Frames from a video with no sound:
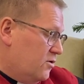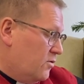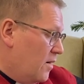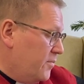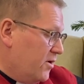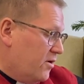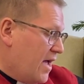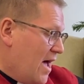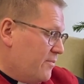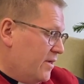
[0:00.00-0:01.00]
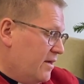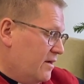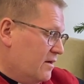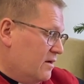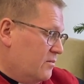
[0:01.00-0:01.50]
Grumpy or happy,
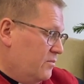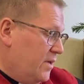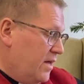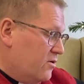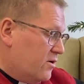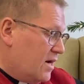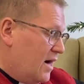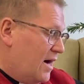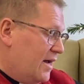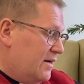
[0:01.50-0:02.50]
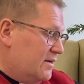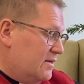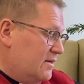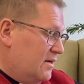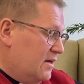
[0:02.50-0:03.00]
mean or kind,
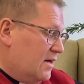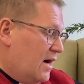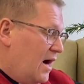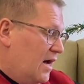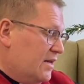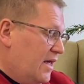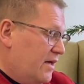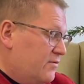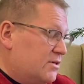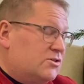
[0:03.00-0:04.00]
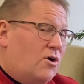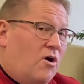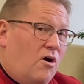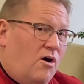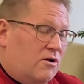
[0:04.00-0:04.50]
God gave us
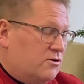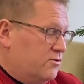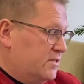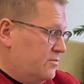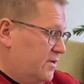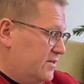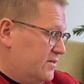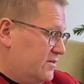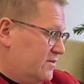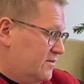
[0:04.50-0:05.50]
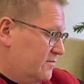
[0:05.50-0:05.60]
all Christmas.